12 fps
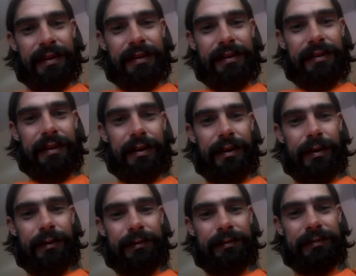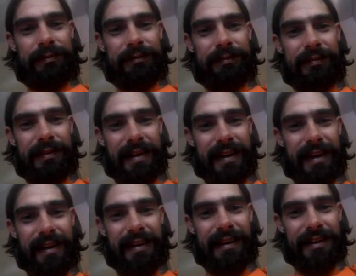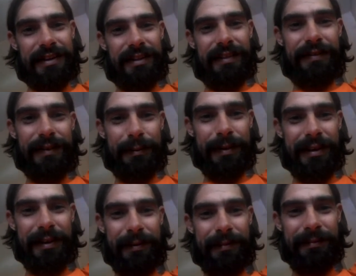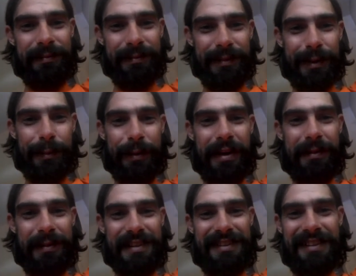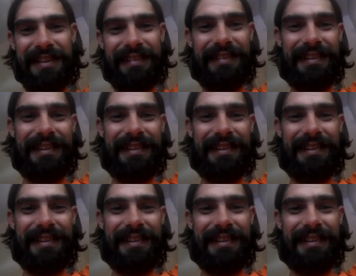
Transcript: So I kind of actually feel pretty proud of myself.